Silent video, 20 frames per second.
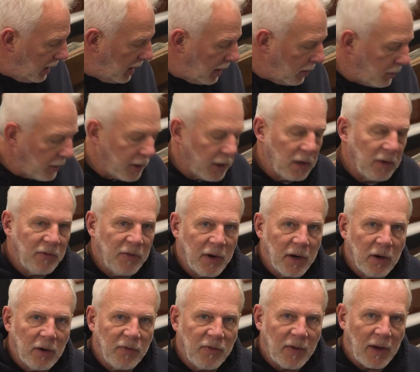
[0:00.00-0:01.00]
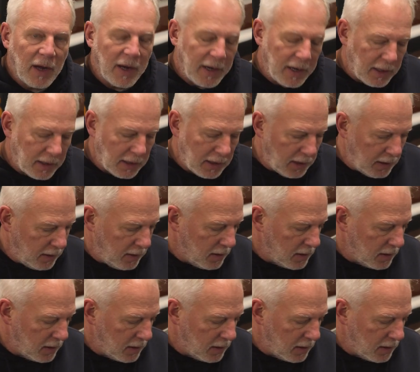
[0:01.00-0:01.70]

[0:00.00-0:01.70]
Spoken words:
Now we're going to verify it in